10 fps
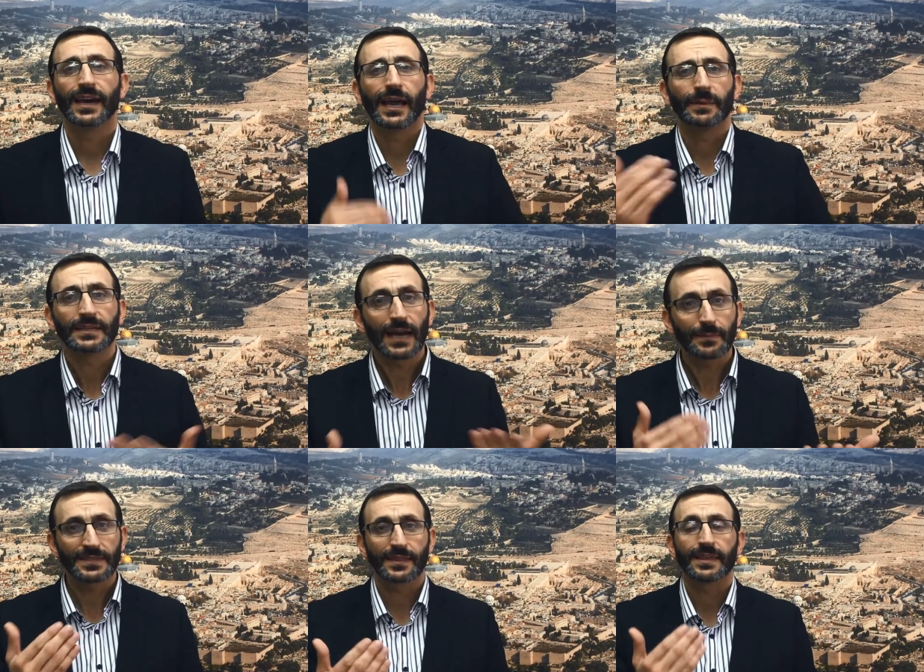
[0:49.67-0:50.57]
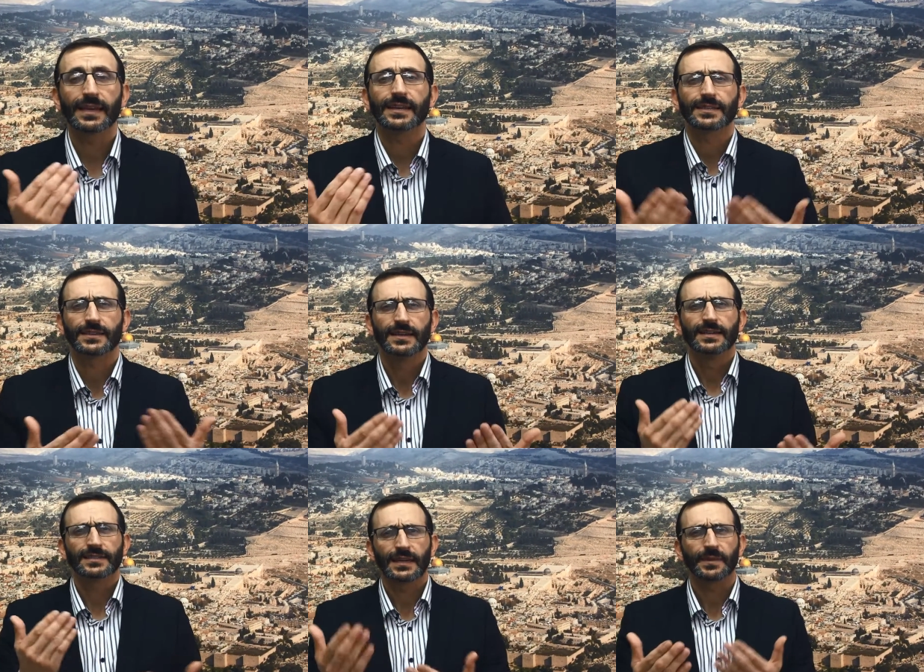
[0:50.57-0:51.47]
And how many times there does it
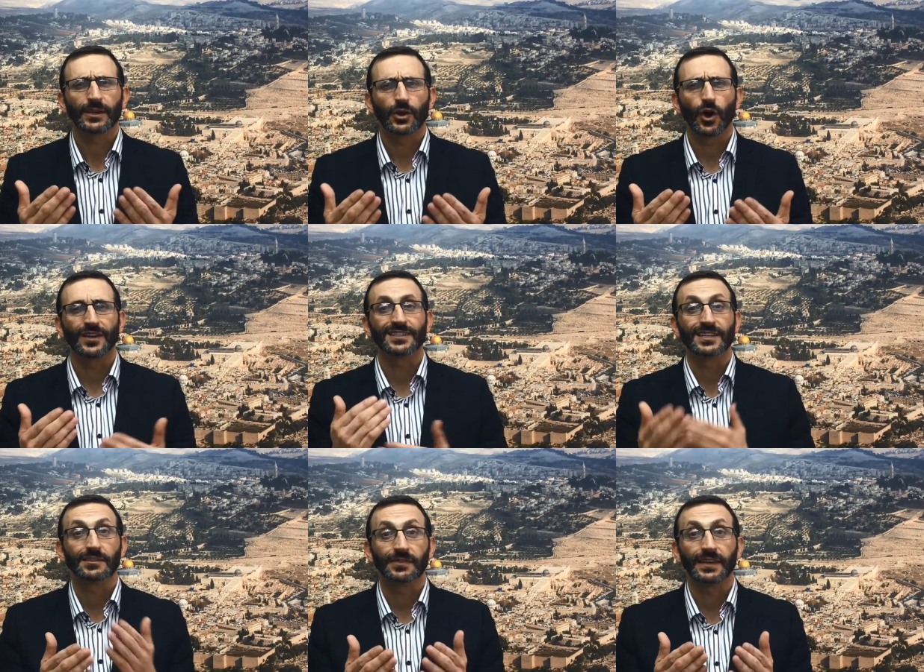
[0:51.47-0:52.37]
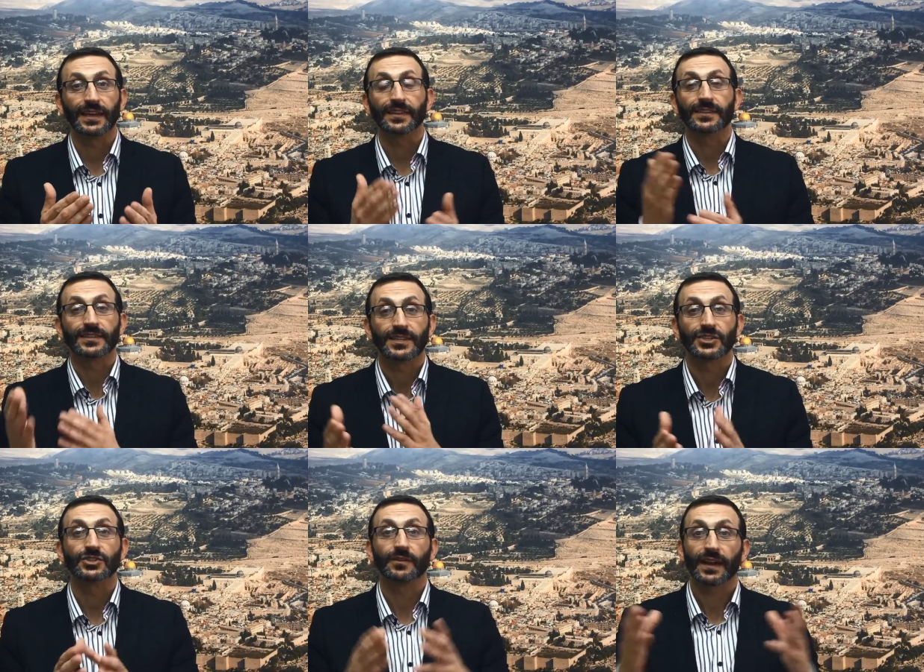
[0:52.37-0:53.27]
seem that God is intervening in the
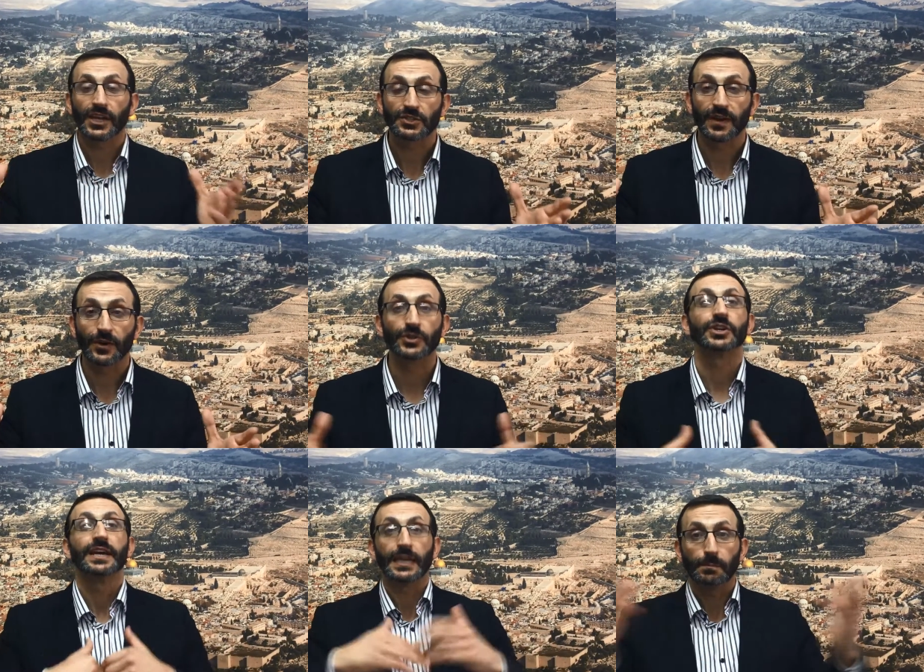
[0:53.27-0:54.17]
decisions of Achashverosh,